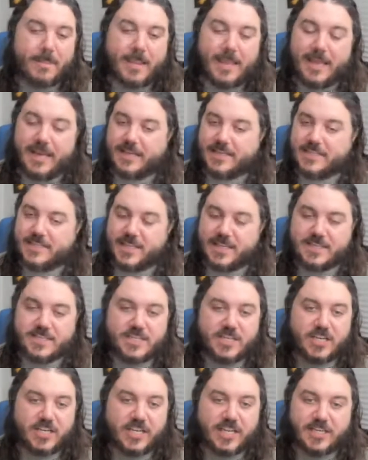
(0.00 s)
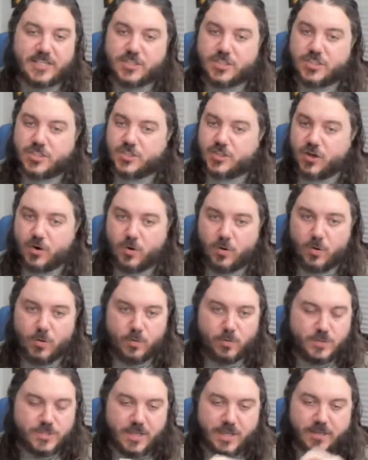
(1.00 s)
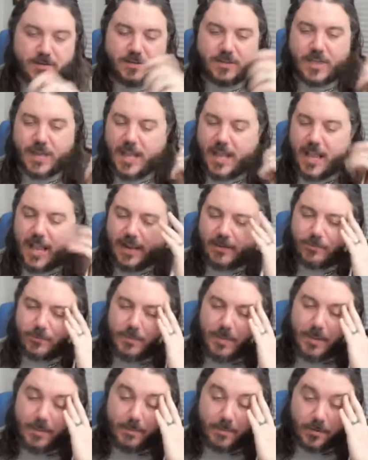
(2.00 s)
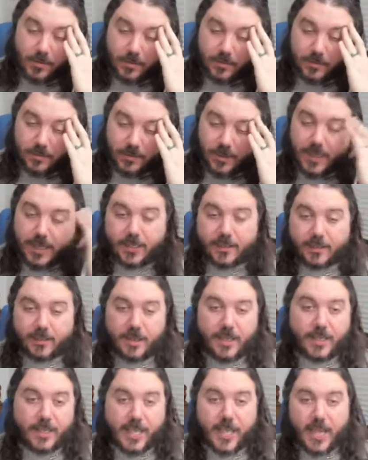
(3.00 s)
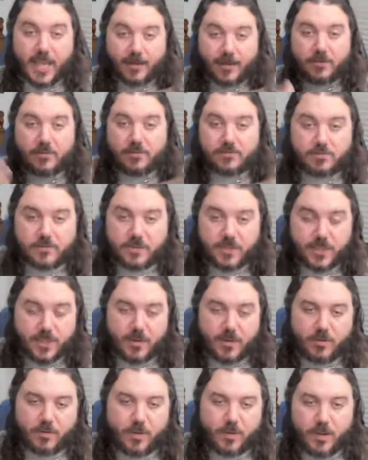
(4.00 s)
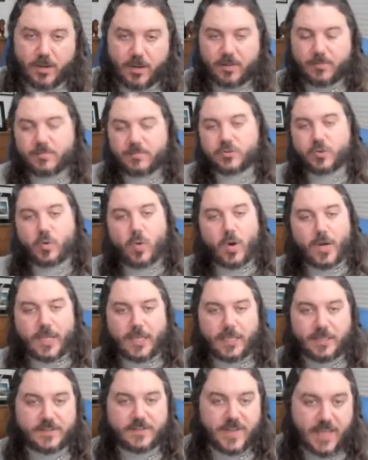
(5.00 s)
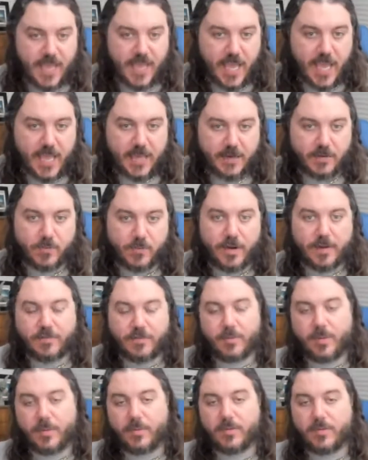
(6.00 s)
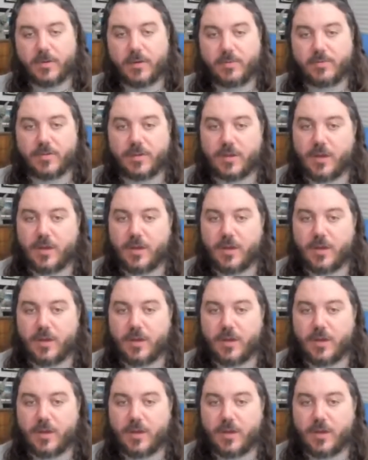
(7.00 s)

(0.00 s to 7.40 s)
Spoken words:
And it's going to get so I remember, like, again, 2010, when everybody was, I was like,